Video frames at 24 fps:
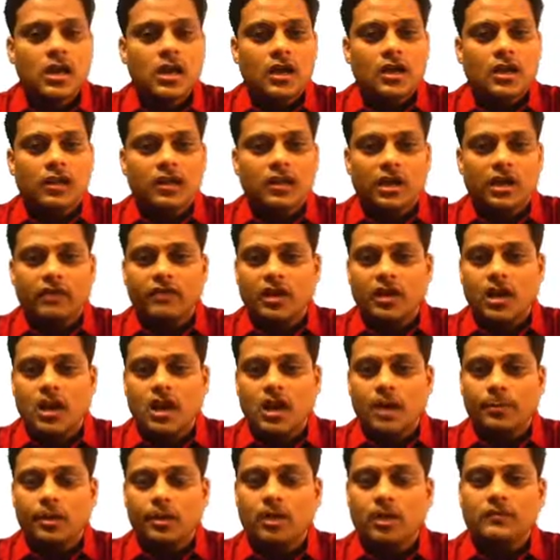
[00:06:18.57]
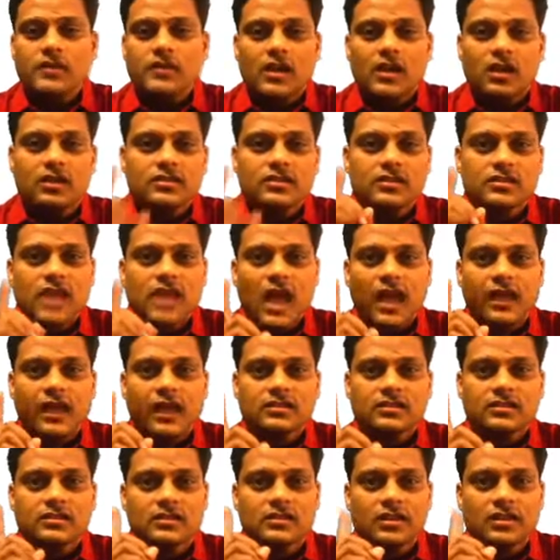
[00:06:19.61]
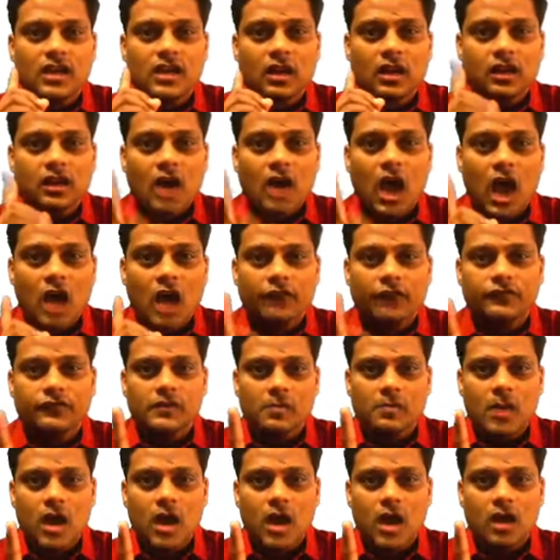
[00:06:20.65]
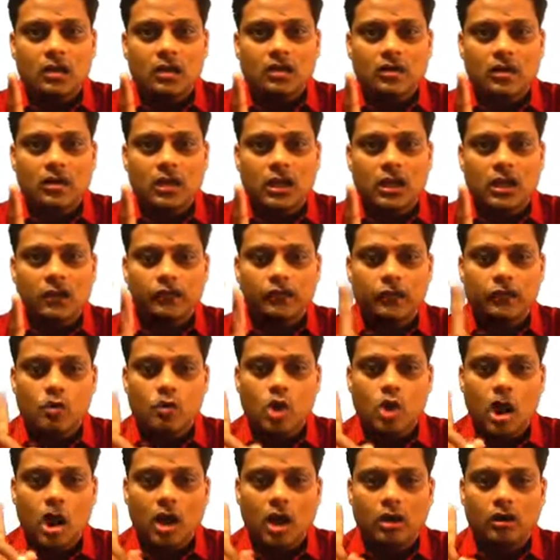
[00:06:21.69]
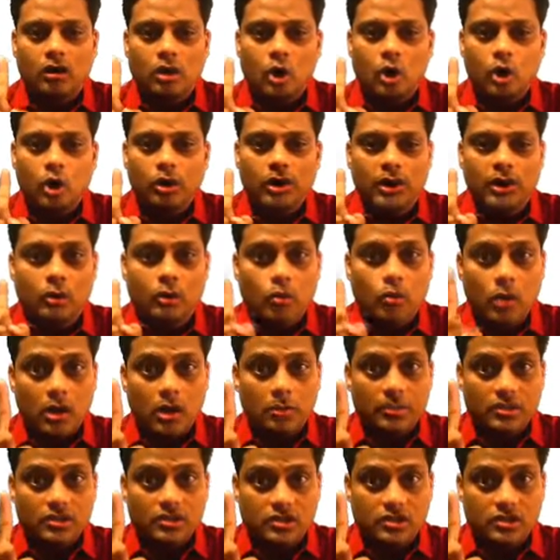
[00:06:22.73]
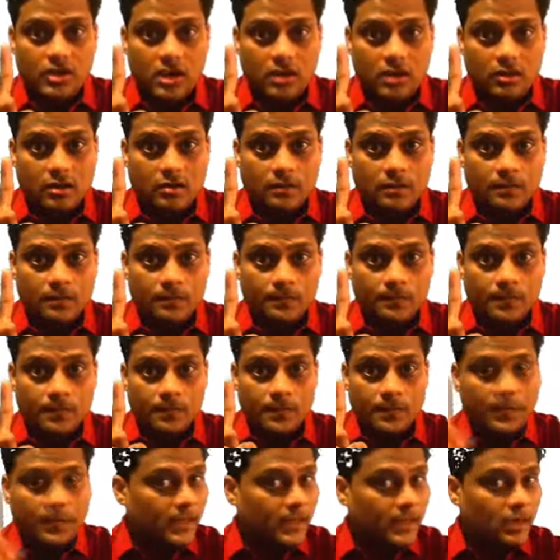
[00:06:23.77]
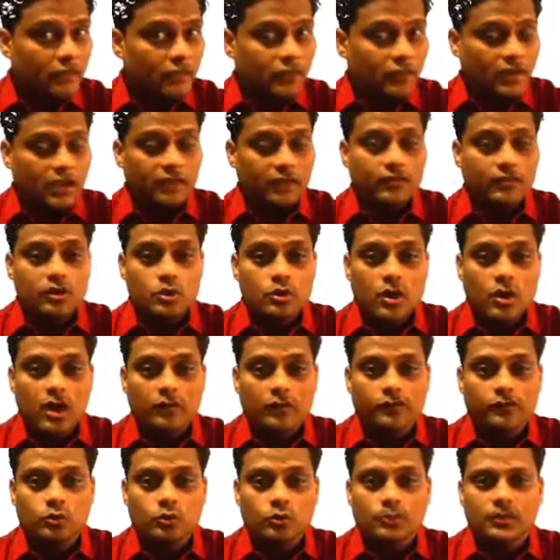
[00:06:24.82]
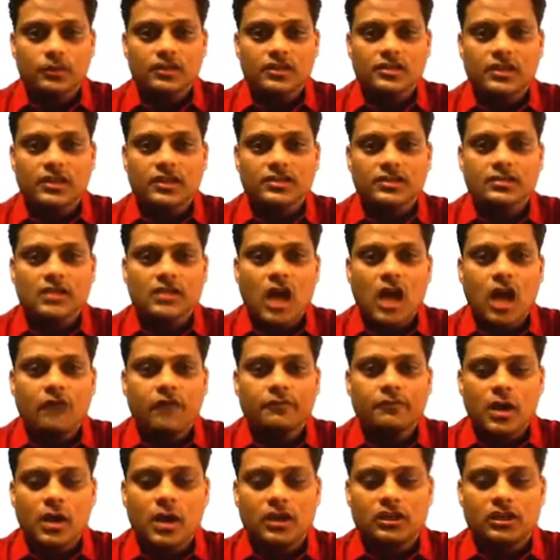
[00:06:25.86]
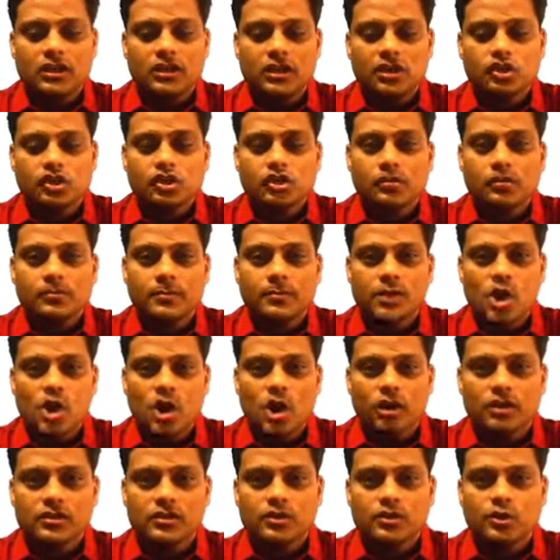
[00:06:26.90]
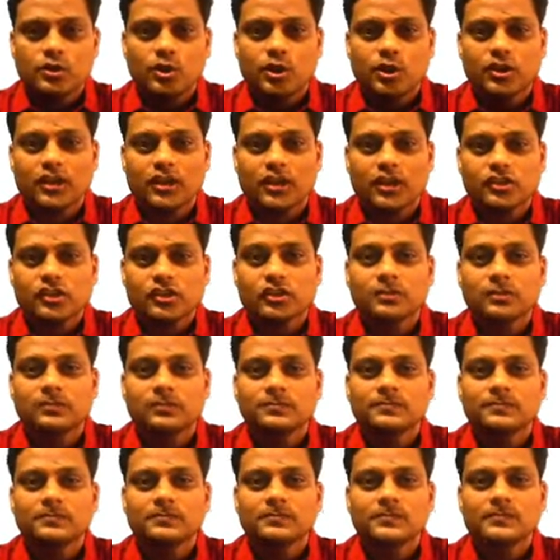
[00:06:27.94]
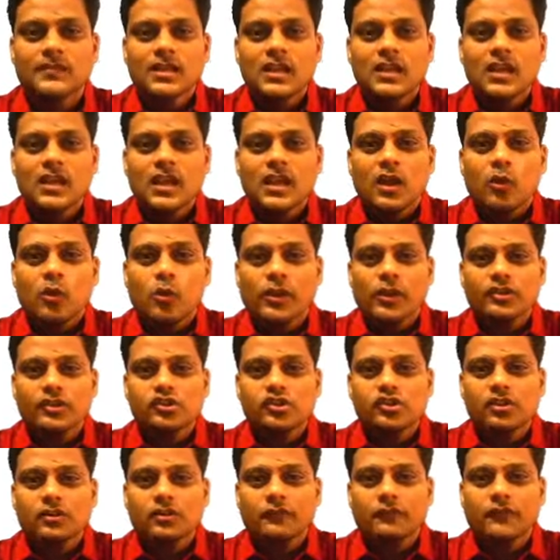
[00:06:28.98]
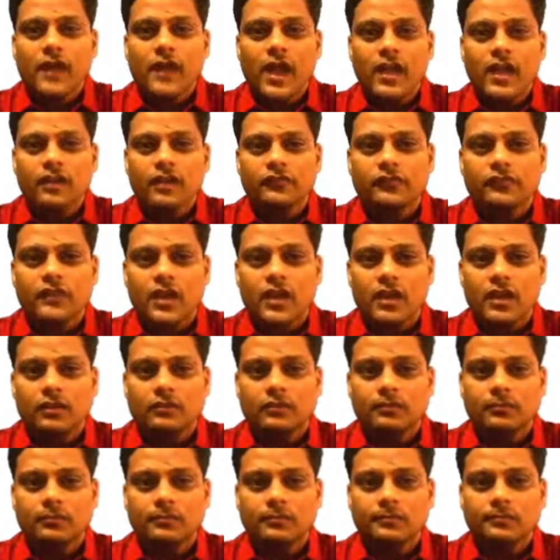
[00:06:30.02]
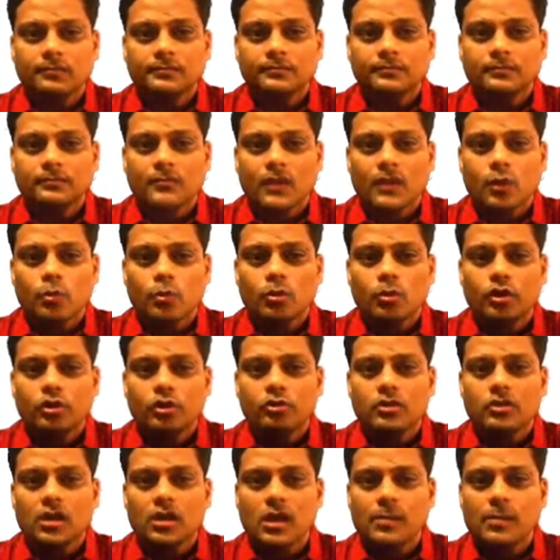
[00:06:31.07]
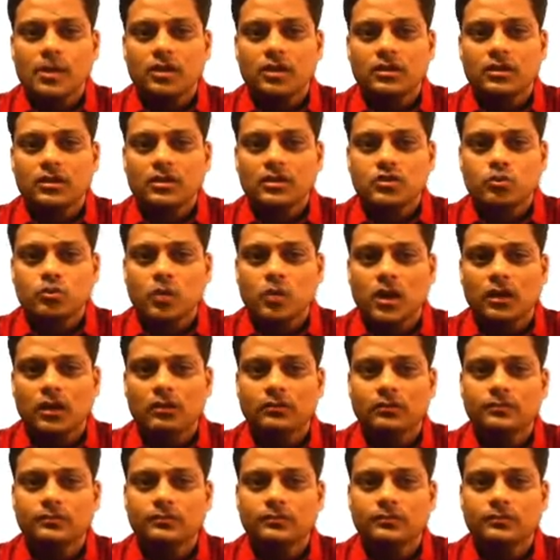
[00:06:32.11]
There were a couple of errors. Guys, deduct half a mark if you got only one mistake. Wherever you have 2 mistakes, it's half mark each. Be honest in your correction. Question 5 then. What do you think about this one?